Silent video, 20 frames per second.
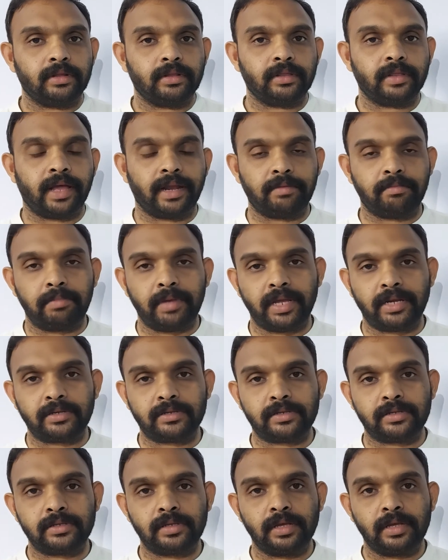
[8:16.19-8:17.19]
that
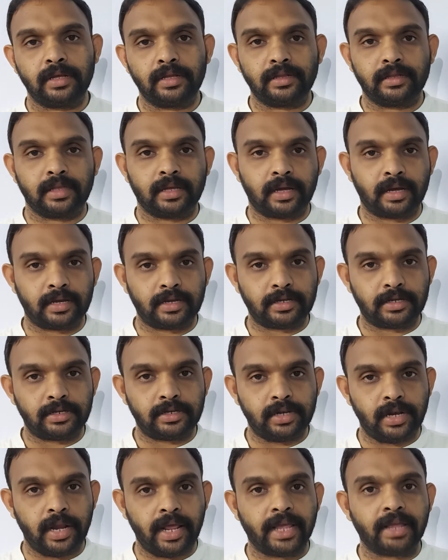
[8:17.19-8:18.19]
means the
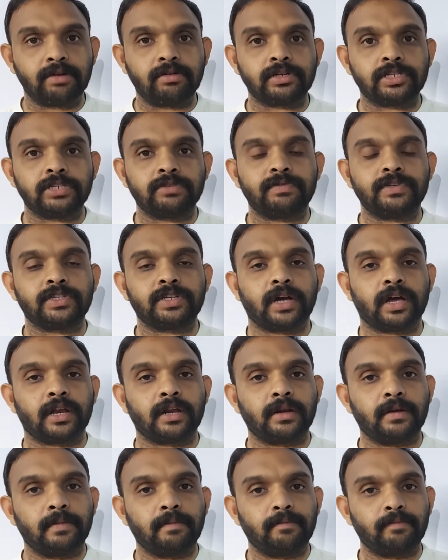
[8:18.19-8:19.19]
liquids which
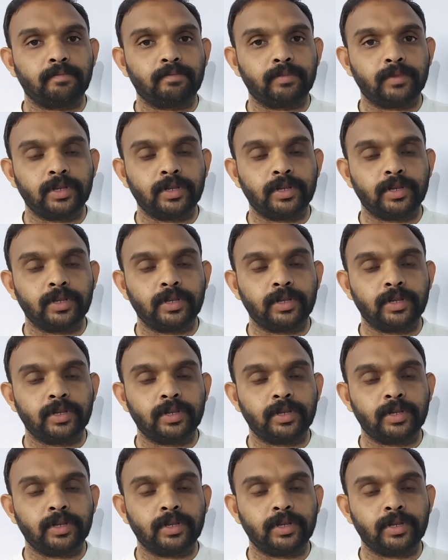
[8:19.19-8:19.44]
are